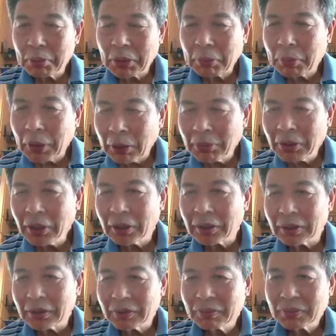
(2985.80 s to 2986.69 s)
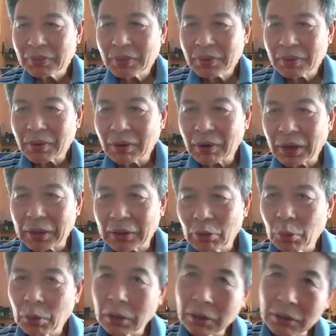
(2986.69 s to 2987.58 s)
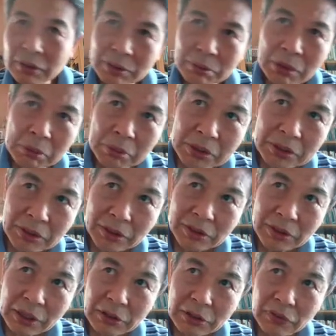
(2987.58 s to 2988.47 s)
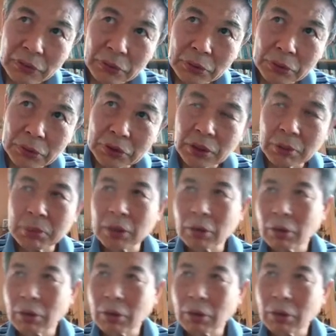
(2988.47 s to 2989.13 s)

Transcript: be permanent. All right, it may be successful, it